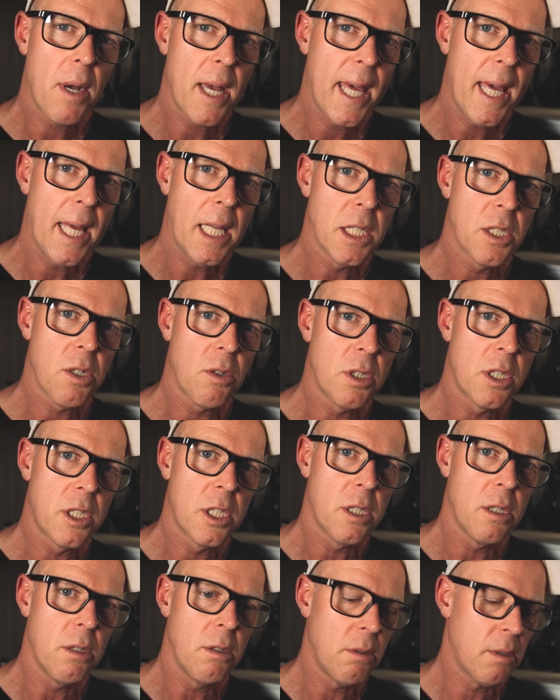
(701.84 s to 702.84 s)
my hands
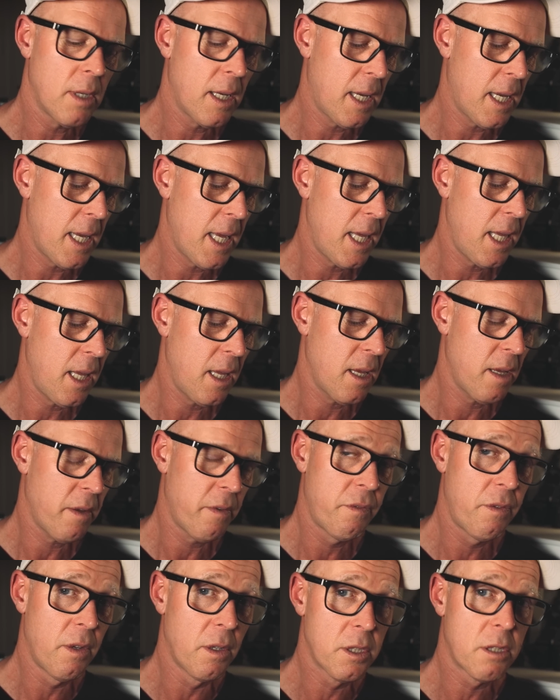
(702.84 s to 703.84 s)
onto a
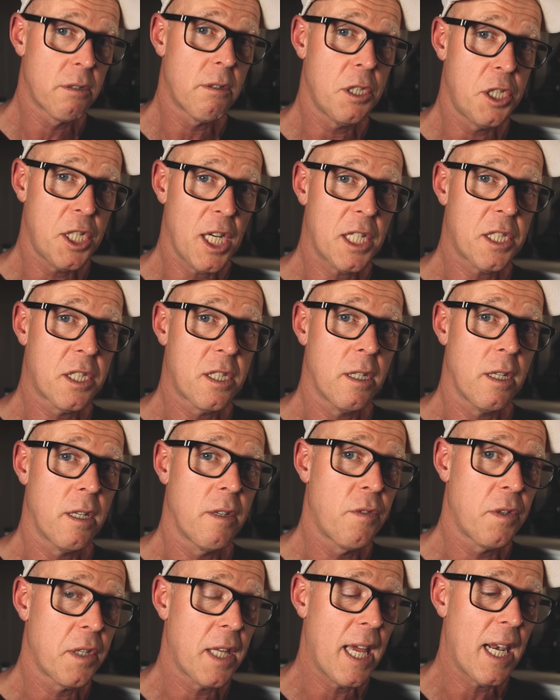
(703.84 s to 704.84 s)
filter adjuster
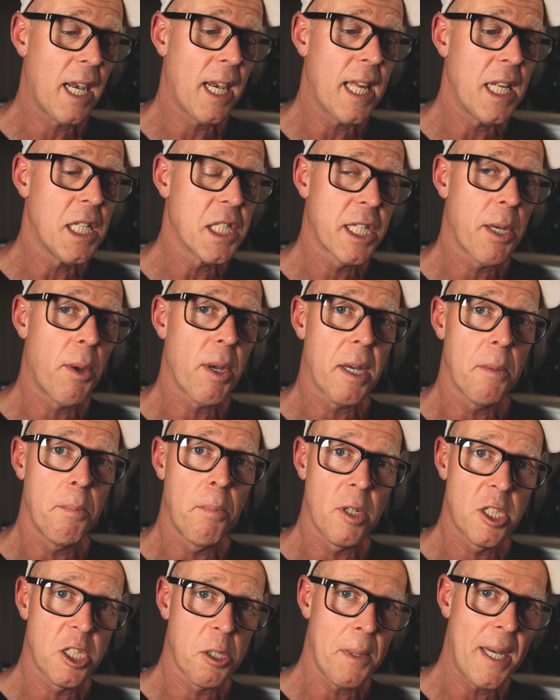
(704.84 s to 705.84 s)
for that lens so I can
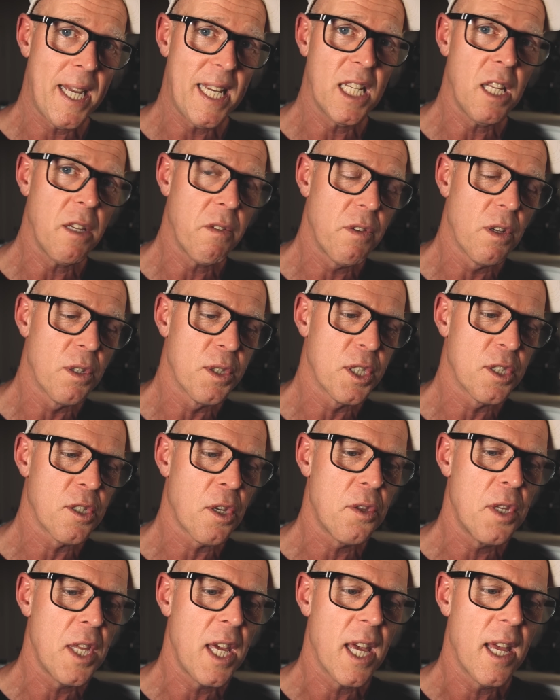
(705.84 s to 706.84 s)
put some ND filters
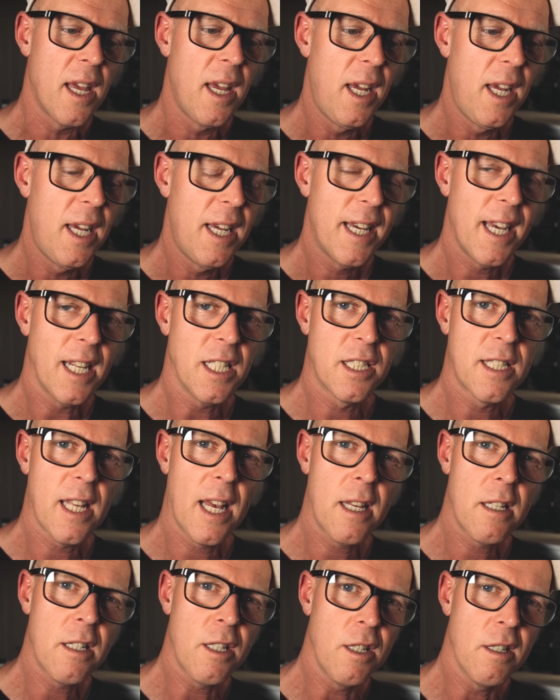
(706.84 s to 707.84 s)
on there and
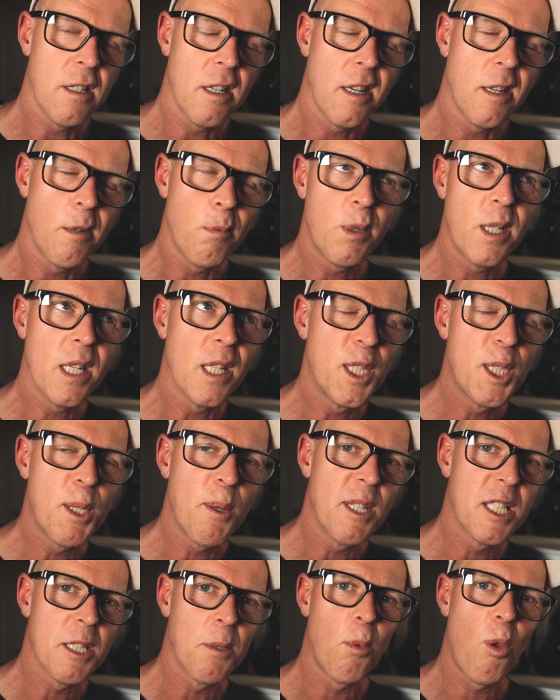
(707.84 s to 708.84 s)
start
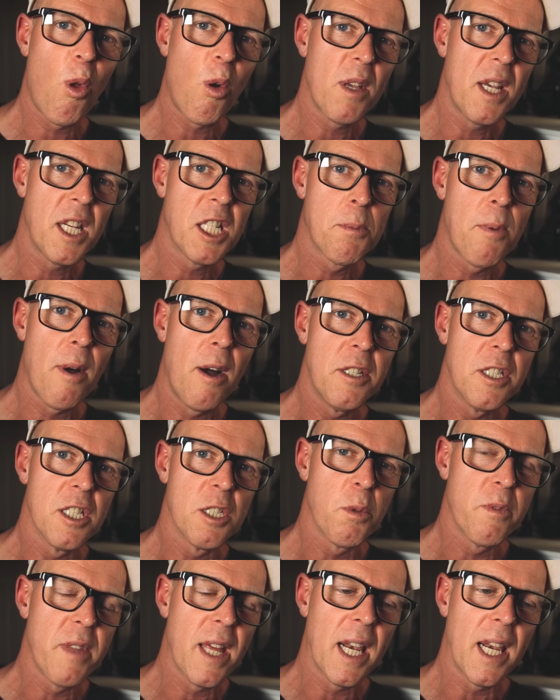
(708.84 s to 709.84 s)
doing some long
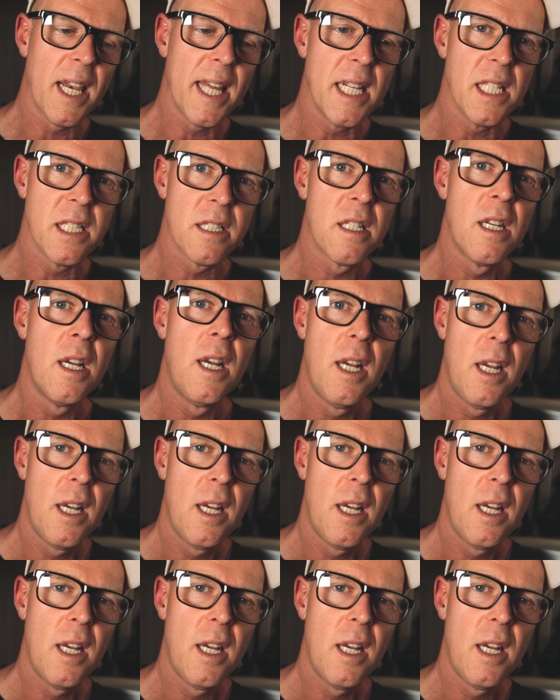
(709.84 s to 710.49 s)
exposures with that lens.